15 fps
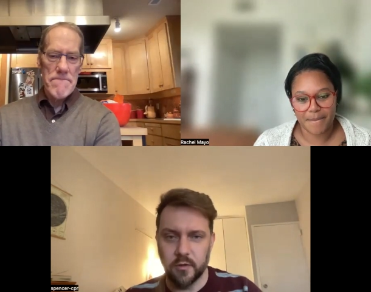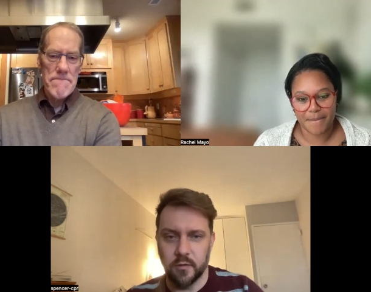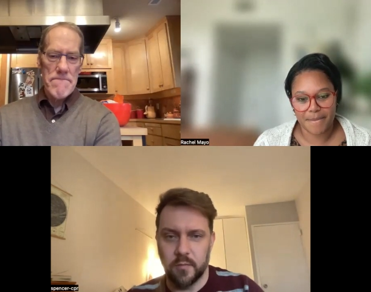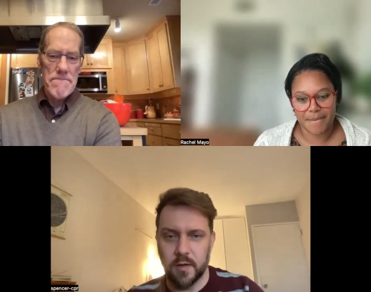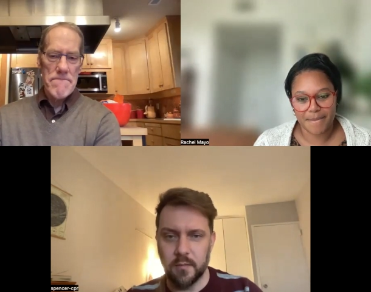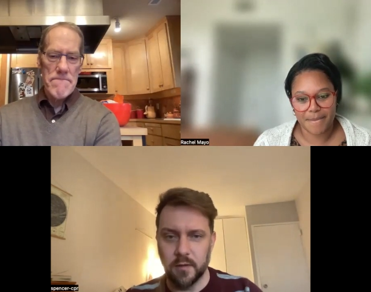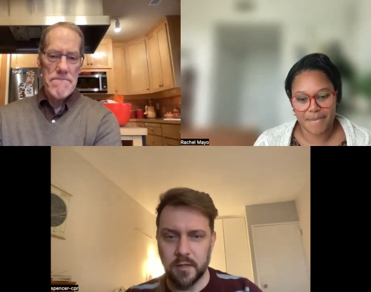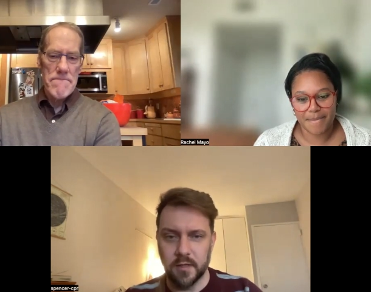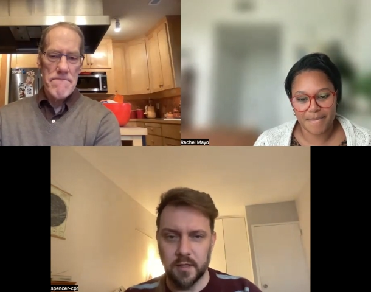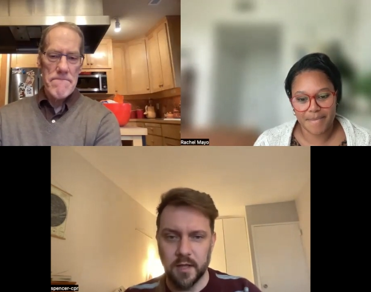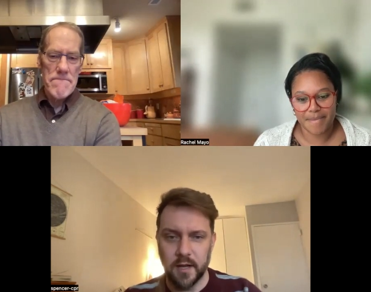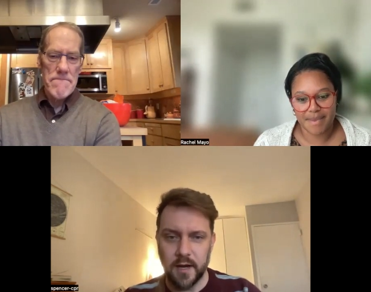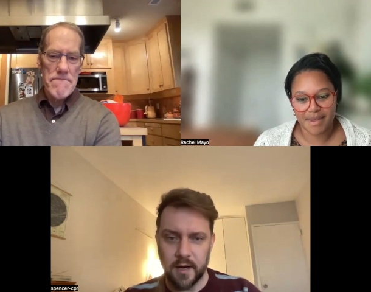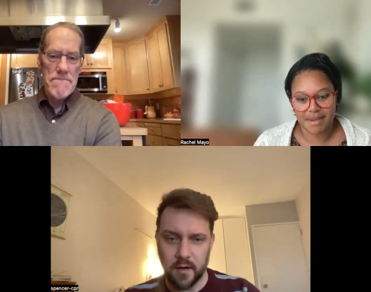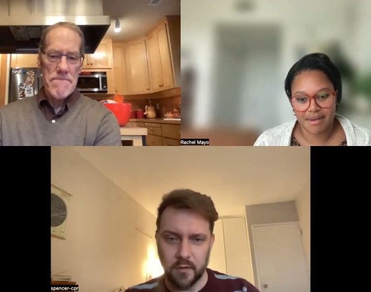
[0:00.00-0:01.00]
Speaker 1: the
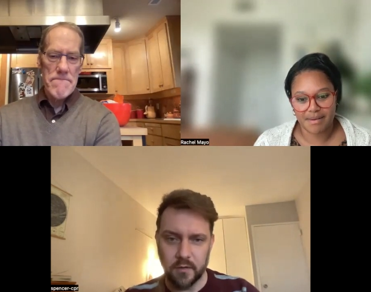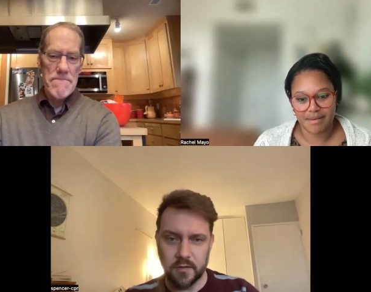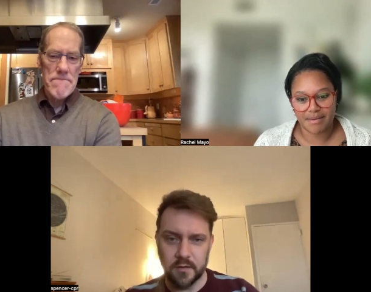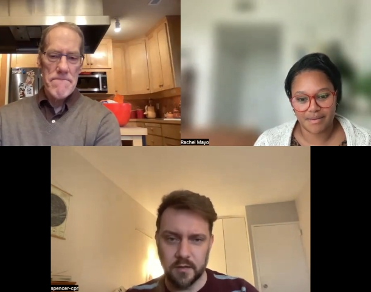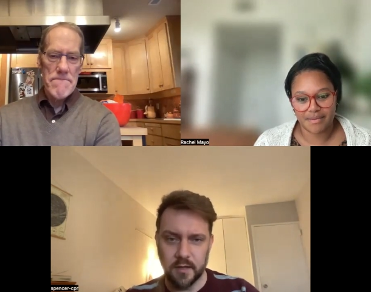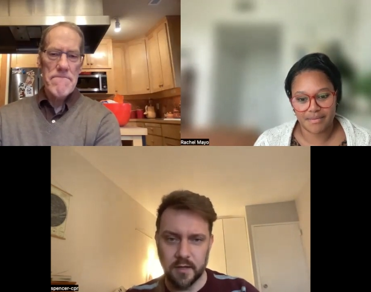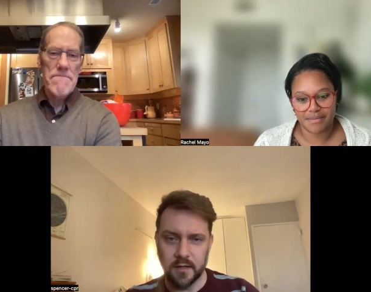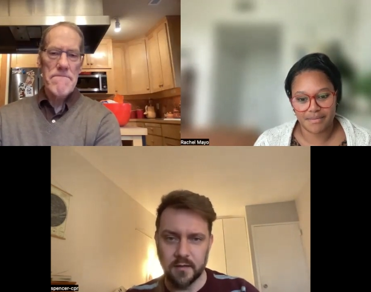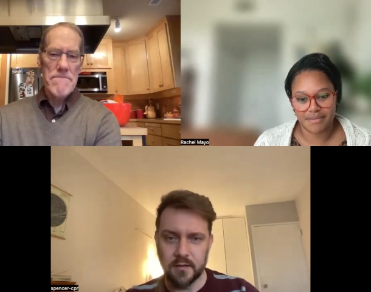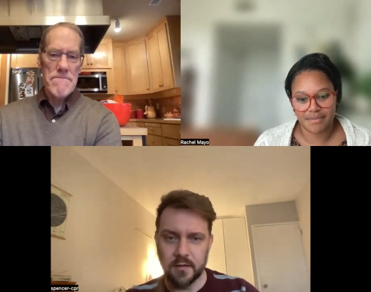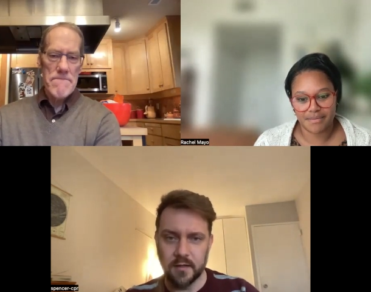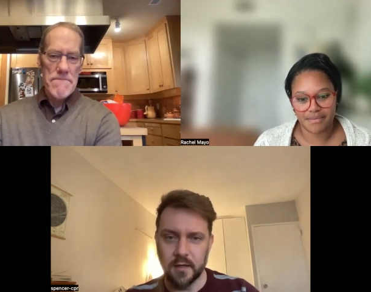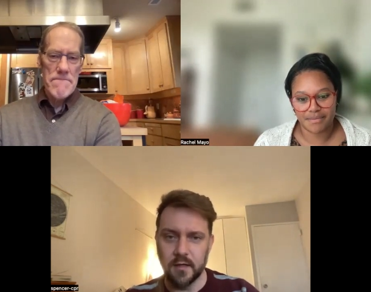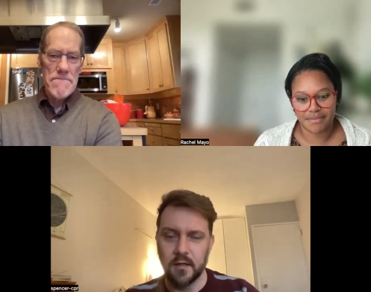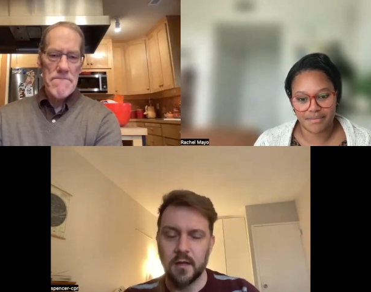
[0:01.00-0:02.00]
Republican-led House, against
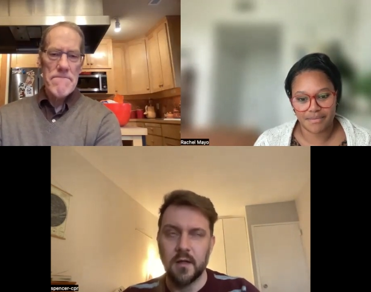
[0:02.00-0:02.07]
it,